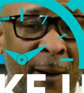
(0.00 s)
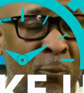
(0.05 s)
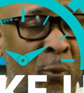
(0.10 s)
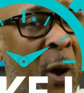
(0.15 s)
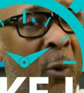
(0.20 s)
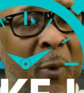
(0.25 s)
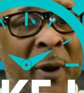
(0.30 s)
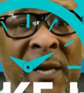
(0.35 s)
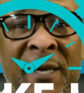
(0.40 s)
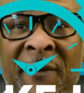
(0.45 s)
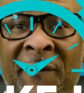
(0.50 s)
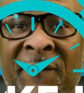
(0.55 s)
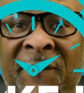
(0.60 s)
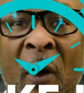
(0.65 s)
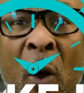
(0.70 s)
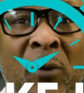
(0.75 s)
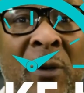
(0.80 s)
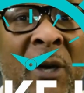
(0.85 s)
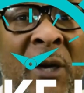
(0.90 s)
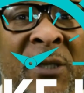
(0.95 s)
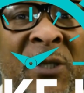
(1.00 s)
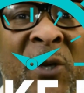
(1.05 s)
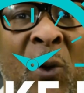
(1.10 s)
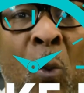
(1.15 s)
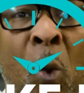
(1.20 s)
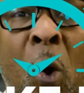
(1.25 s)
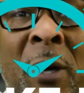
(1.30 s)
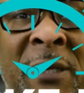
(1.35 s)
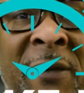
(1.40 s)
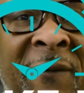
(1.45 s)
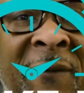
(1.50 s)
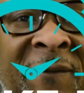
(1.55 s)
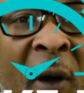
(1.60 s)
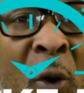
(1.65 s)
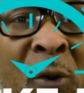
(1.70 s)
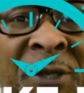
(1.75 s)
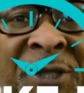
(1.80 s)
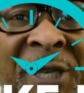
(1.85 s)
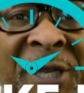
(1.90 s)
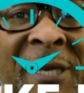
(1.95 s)
where we devote toward
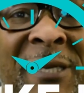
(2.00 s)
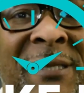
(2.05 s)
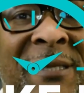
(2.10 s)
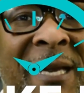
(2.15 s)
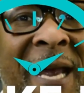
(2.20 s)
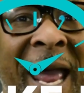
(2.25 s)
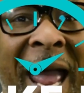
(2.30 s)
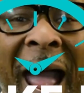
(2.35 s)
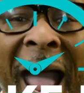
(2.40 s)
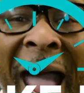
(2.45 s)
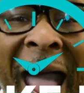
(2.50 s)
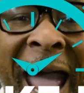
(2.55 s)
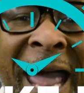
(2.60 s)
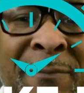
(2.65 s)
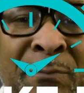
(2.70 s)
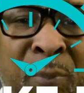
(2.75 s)
devotions and